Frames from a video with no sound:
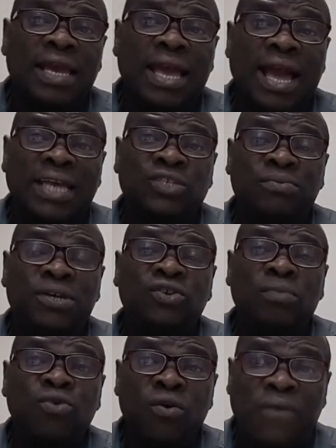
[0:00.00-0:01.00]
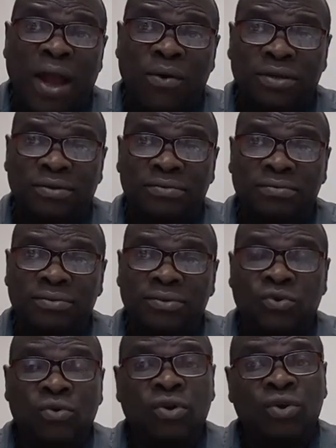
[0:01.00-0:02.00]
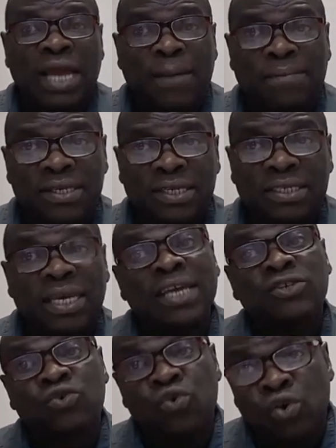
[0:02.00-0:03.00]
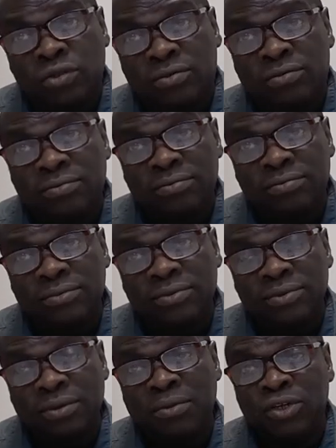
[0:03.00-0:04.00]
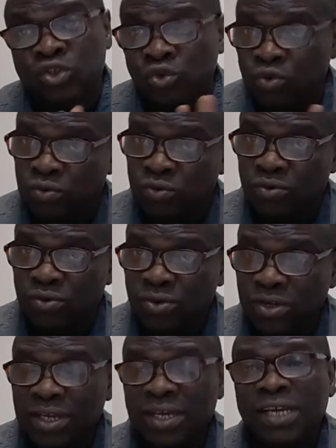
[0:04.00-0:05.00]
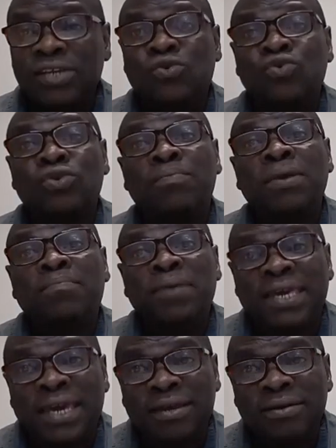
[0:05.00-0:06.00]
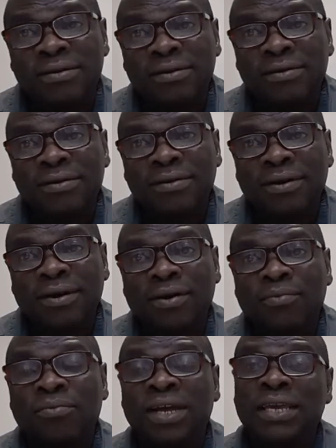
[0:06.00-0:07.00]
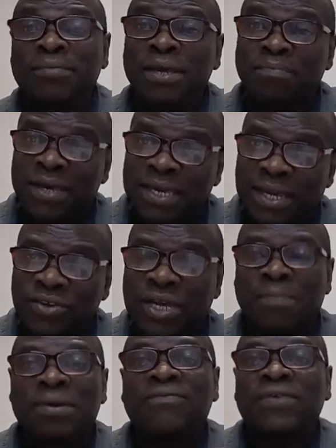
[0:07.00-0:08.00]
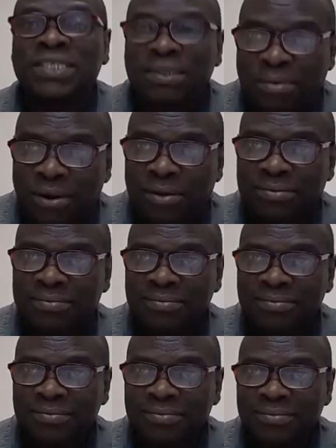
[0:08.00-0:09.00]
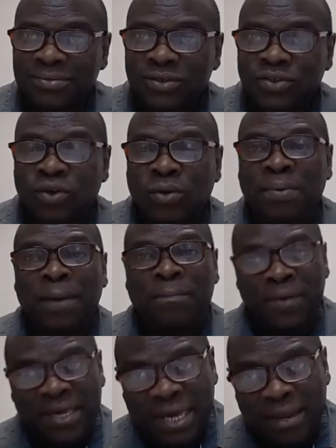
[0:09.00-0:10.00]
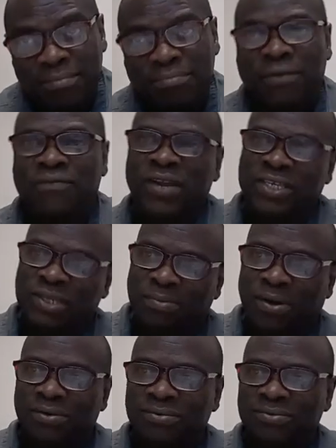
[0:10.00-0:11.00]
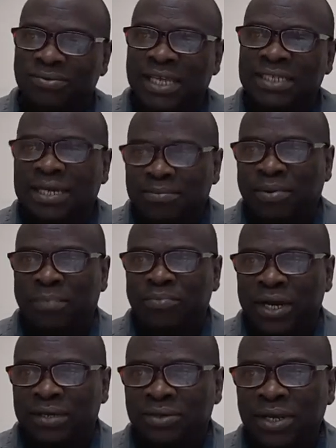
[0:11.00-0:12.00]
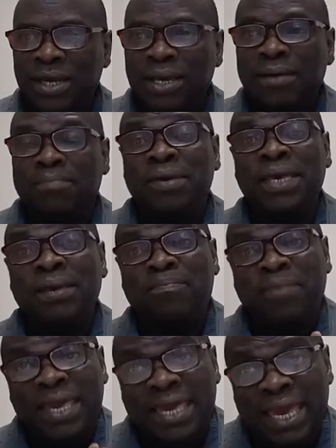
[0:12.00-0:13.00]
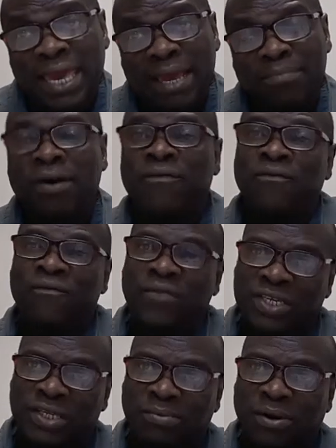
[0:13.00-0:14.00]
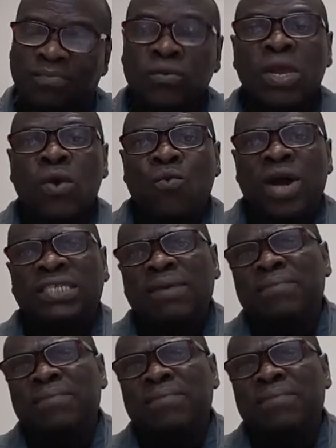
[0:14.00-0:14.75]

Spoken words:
as you begin to move forward, going to look at places is good. Number two, it's good to be picky, but in being picky, you gotta be flexible. So be picky but flexible. The second point, be picky but flexible. When I say